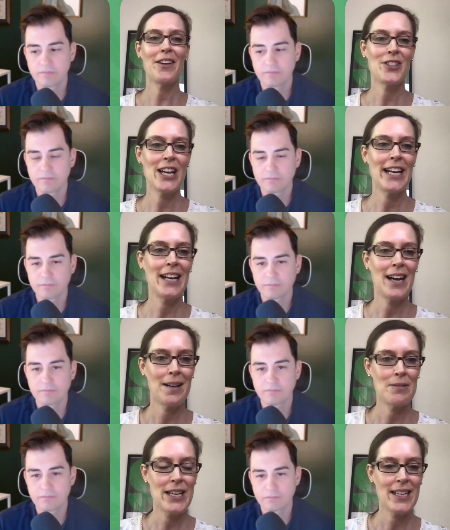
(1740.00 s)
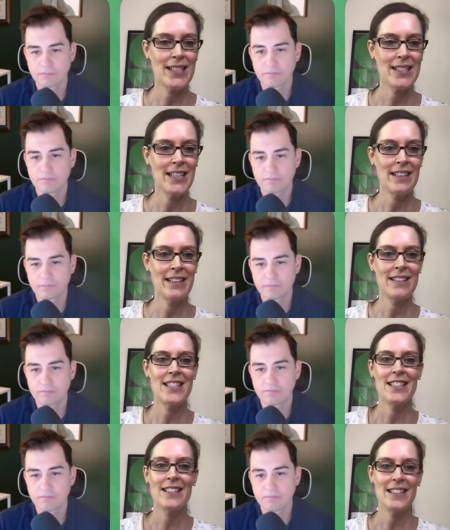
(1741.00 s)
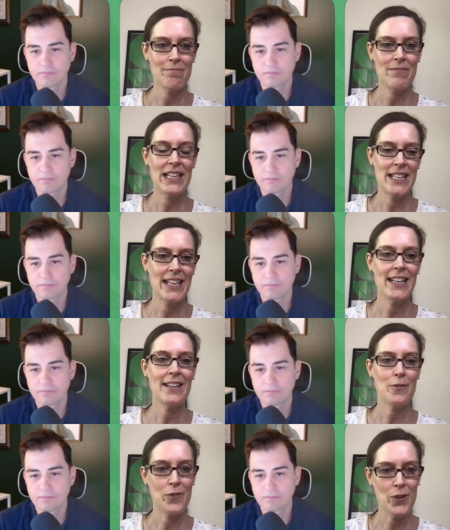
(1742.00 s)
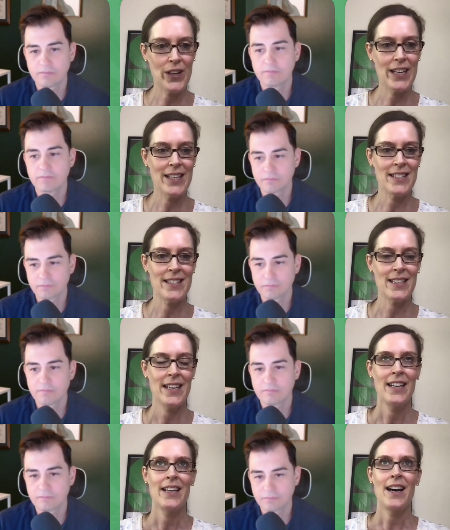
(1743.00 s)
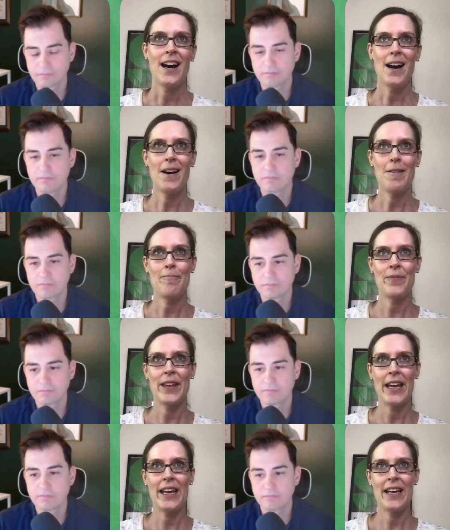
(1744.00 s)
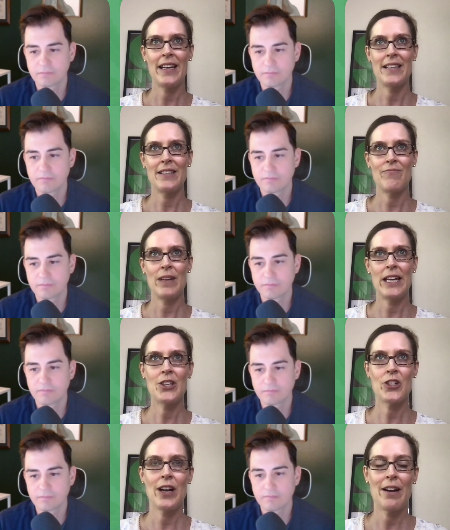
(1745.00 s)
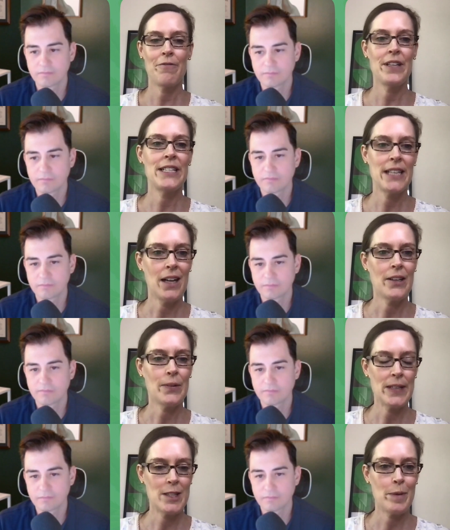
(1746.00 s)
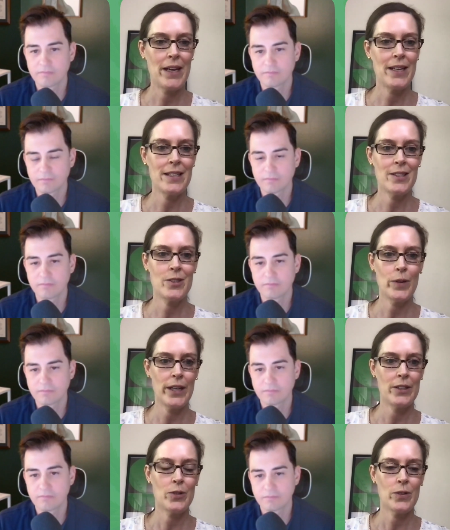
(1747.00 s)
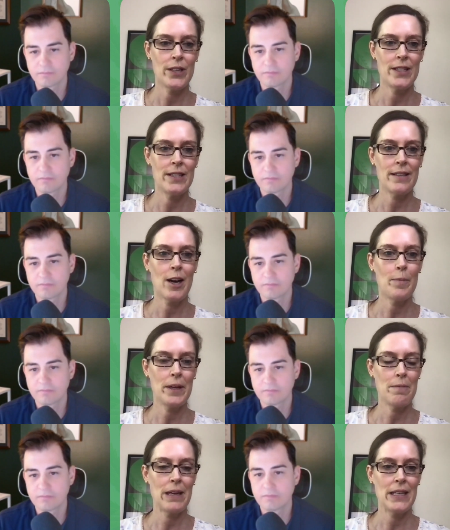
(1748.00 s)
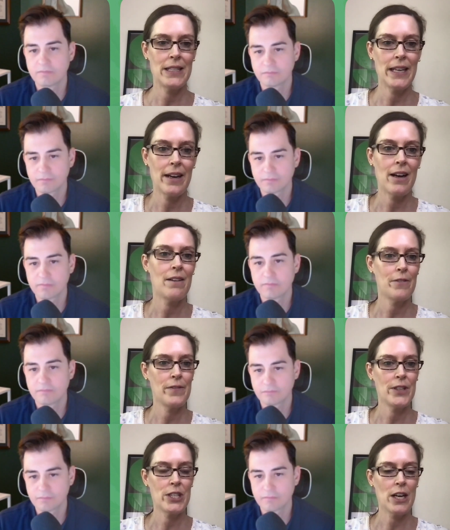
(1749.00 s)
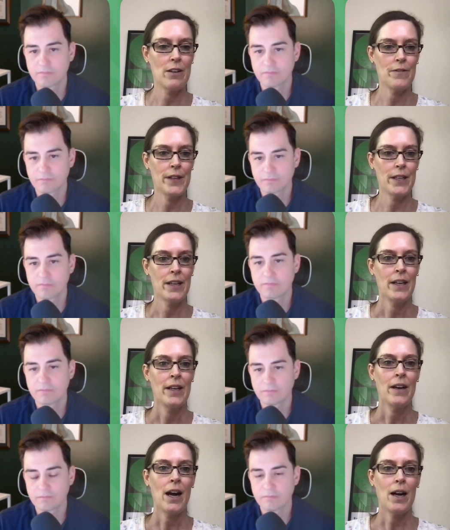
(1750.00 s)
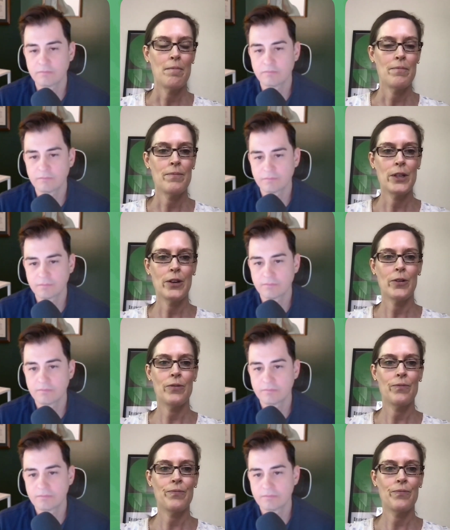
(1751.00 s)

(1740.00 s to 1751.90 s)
Speaker 1: of shiny objects and maintaining the focus um, and making sure every dollar we spend is going towards helping me to get off of a shelf and um, you know